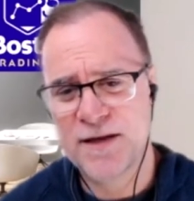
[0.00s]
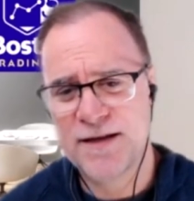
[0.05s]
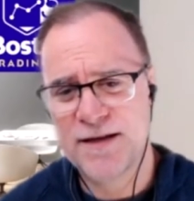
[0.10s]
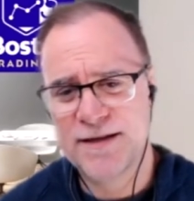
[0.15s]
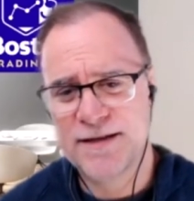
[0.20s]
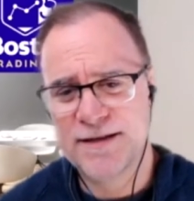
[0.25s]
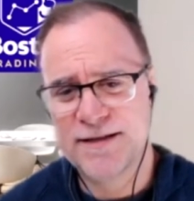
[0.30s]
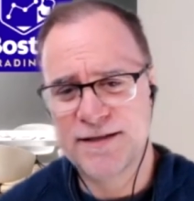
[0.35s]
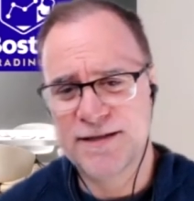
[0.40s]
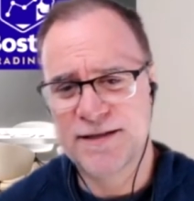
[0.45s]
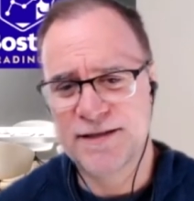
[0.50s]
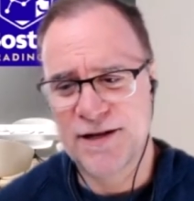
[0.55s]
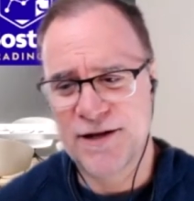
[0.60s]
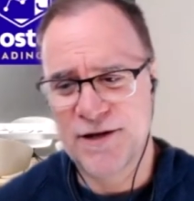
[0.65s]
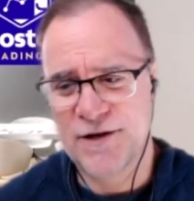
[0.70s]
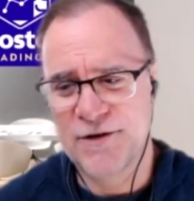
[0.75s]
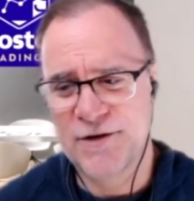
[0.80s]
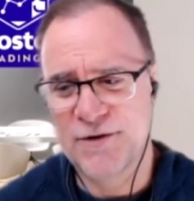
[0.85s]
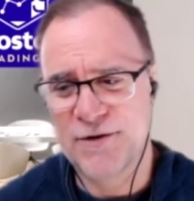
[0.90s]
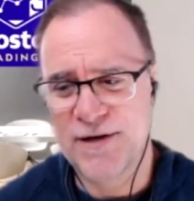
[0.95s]

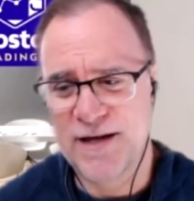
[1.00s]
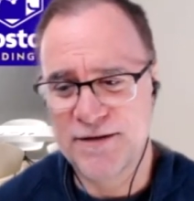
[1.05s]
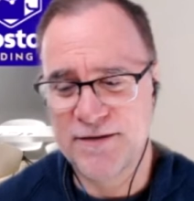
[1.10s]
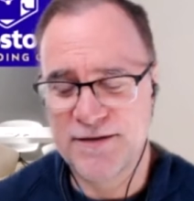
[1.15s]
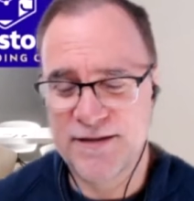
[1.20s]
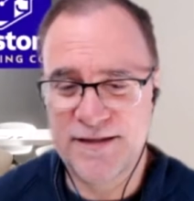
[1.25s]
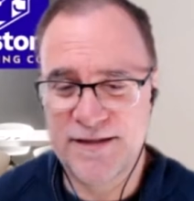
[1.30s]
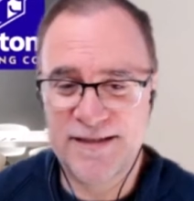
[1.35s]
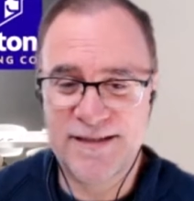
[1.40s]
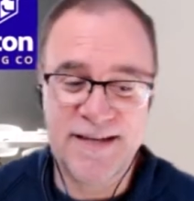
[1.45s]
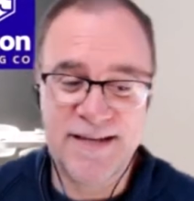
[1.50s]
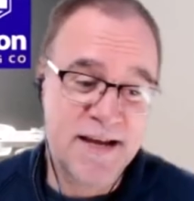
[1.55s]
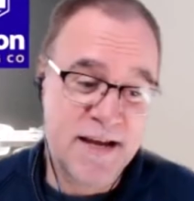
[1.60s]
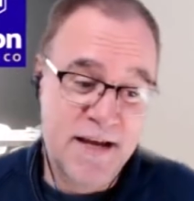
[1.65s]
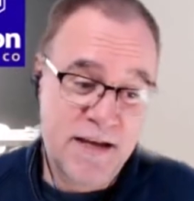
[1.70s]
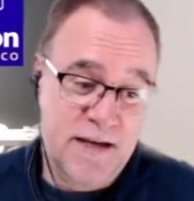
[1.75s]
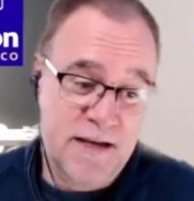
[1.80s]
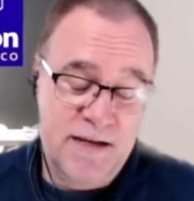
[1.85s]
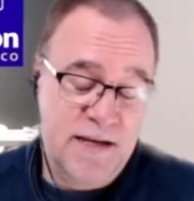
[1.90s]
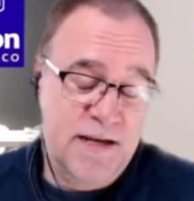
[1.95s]
So it's,
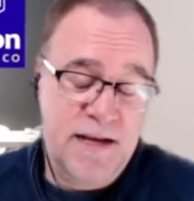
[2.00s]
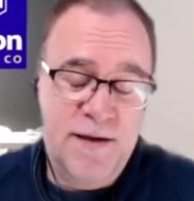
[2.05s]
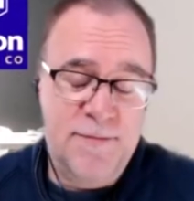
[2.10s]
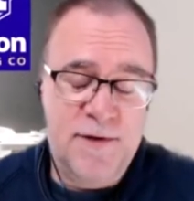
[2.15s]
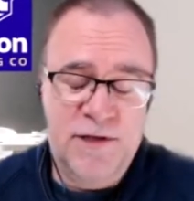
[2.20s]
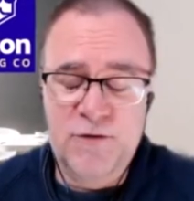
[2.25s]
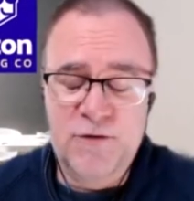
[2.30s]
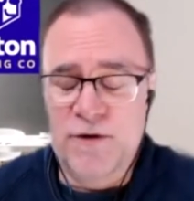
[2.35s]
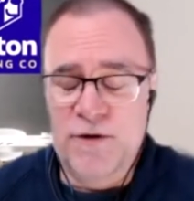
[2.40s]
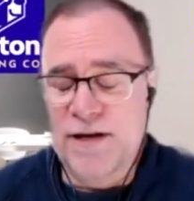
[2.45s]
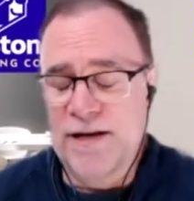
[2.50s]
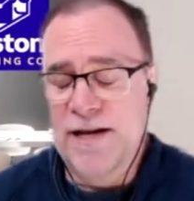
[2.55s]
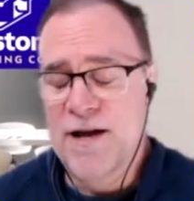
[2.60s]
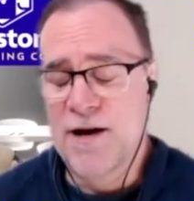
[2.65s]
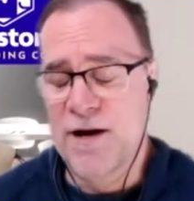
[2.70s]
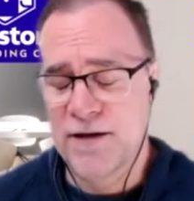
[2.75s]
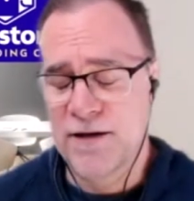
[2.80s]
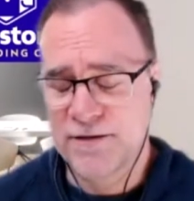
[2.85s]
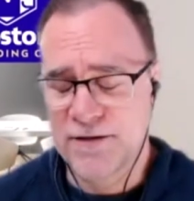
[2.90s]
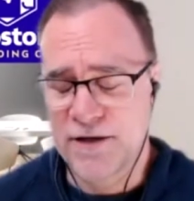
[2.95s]
you hear me talking
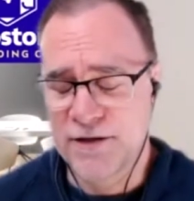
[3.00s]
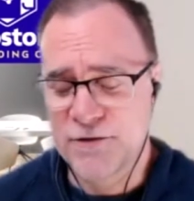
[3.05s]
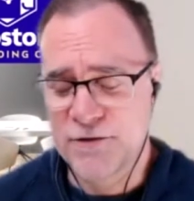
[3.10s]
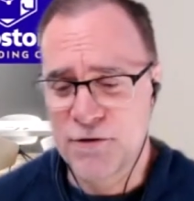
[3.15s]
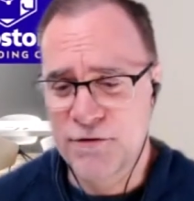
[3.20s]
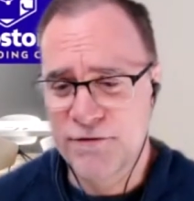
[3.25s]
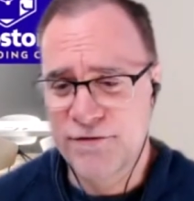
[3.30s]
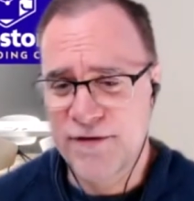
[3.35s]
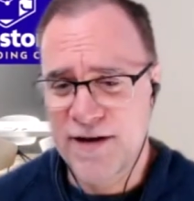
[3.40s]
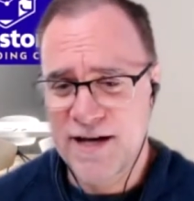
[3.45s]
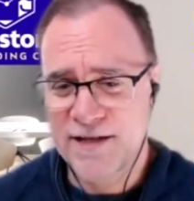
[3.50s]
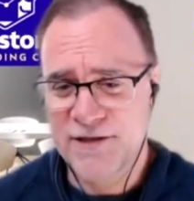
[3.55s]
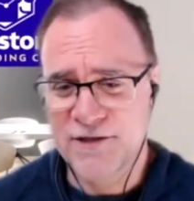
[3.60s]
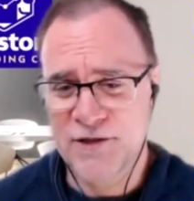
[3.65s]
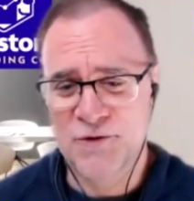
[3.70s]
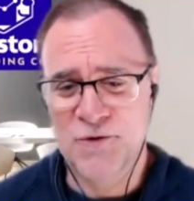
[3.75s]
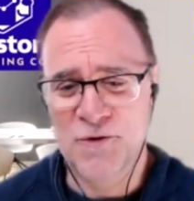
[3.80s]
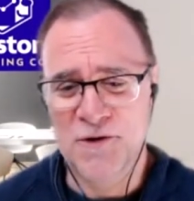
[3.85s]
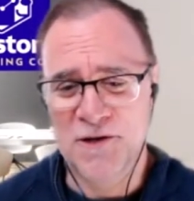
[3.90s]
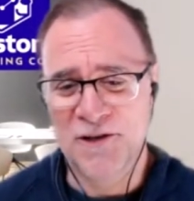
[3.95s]
now. I, I talk fast. I
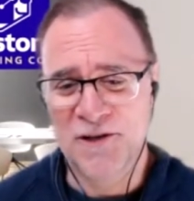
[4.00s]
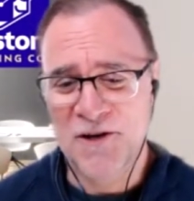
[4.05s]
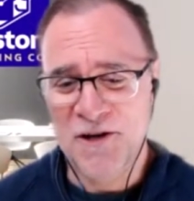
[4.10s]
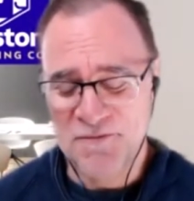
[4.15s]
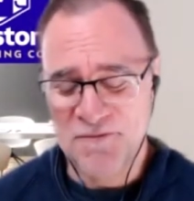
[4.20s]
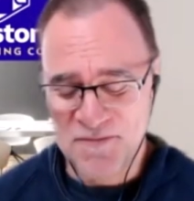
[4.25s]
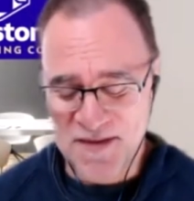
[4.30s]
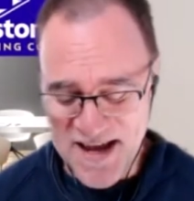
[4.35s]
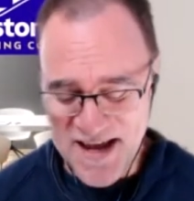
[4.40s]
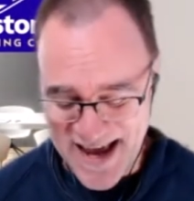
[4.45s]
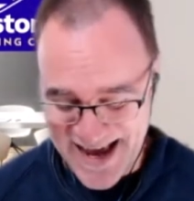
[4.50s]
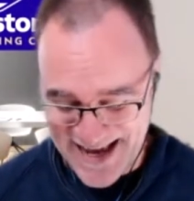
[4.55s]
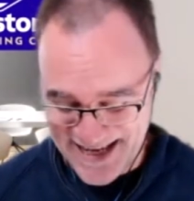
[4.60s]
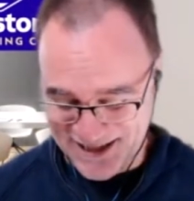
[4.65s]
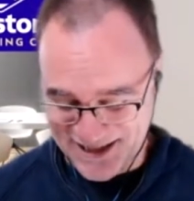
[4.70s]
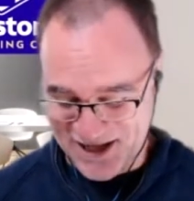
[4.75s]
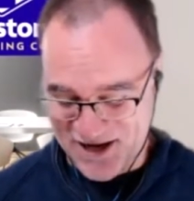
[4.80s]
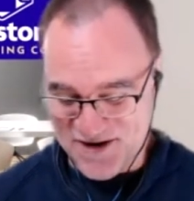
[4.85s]
talk a lot. So